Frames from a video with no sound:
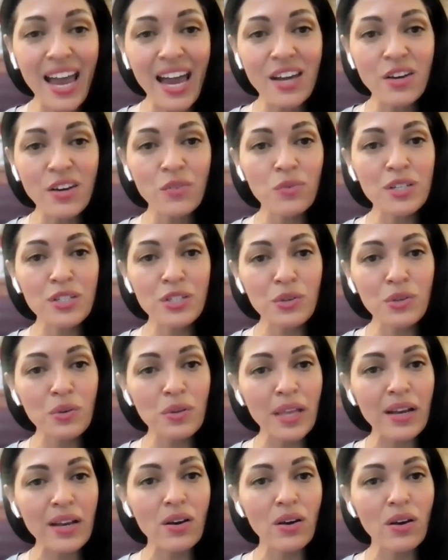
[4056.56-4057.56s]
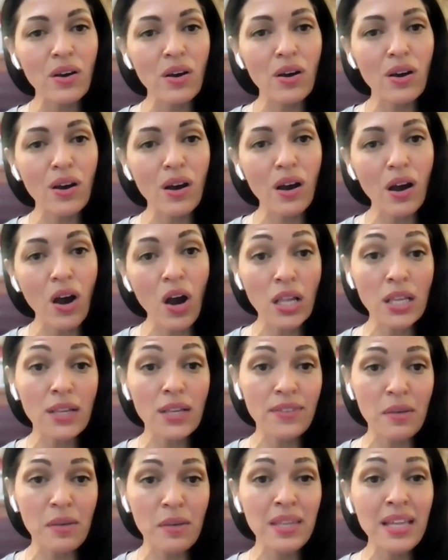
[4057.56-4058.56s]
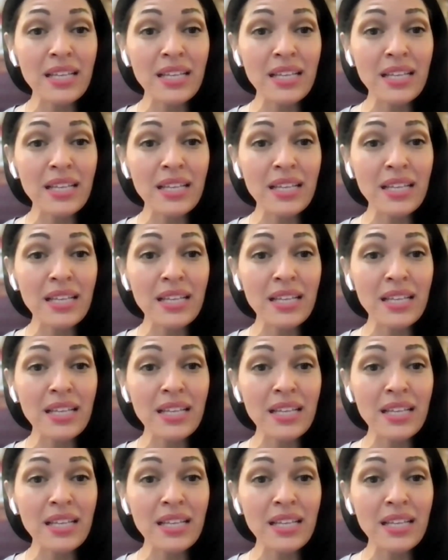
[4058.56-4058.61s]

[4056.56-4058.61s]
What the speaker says: I had to redo like all of them,